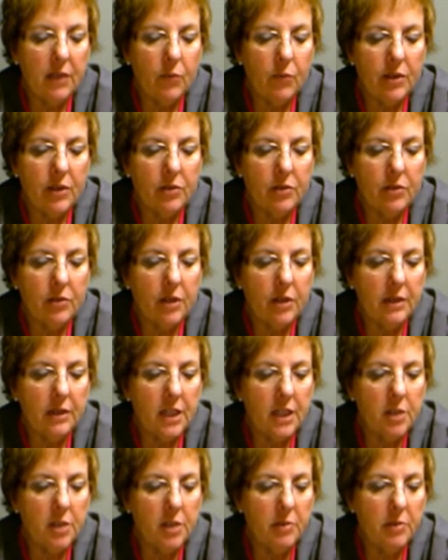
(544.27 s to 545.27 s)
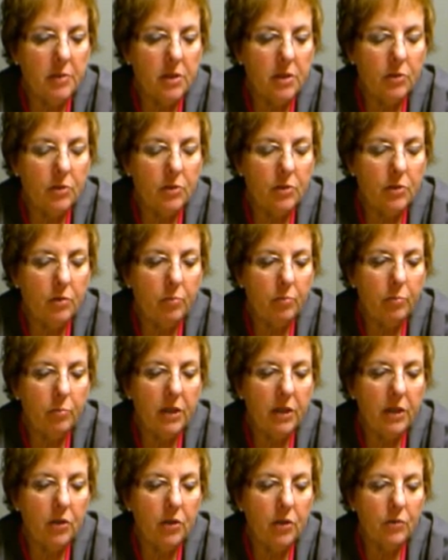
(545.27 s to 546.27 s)
whether or not they should be
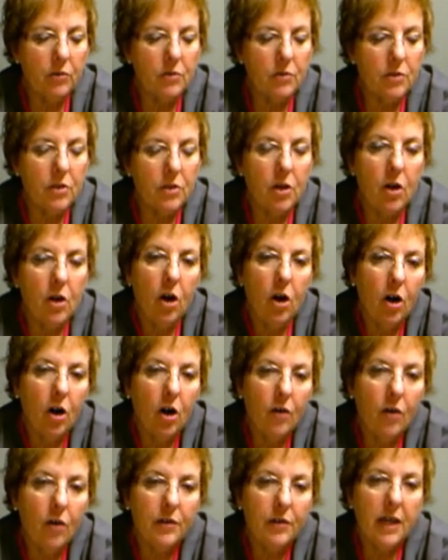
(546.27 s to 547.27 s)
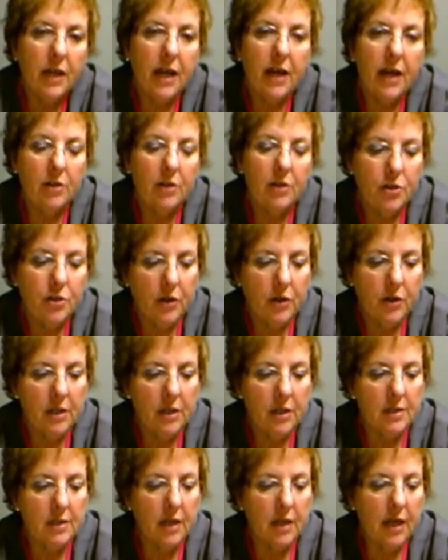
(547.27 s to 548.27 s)
used. Over-the-counter
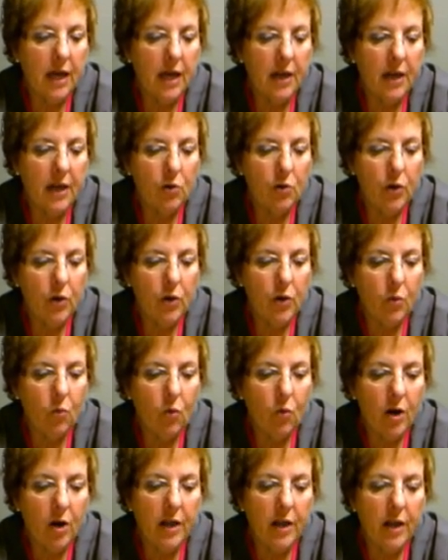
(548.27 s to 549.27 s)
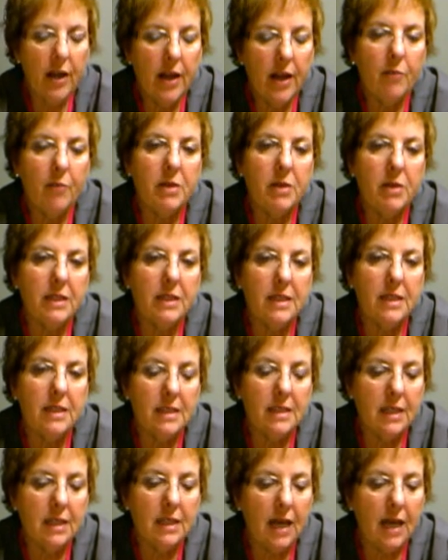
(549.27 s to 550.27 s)
drugs, category 1, have been
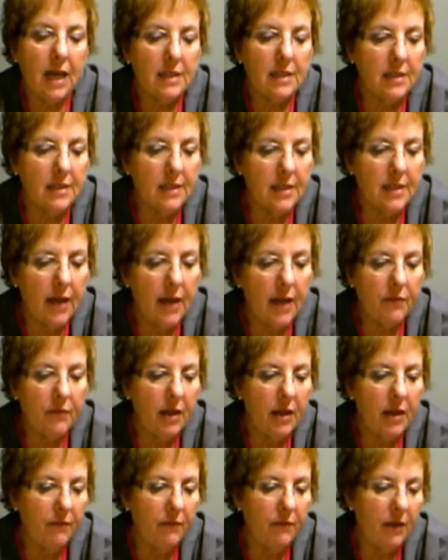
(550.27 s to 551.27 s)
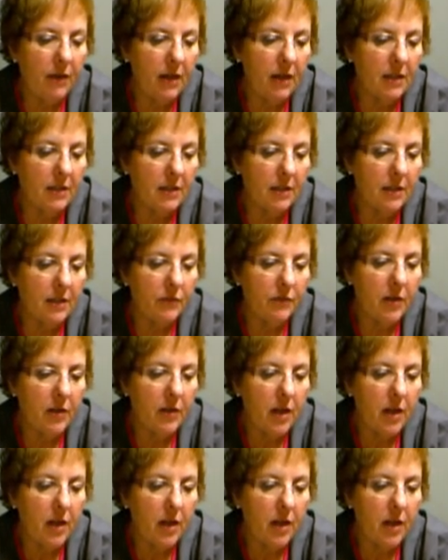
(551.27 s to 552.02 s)
listed as safe and effective.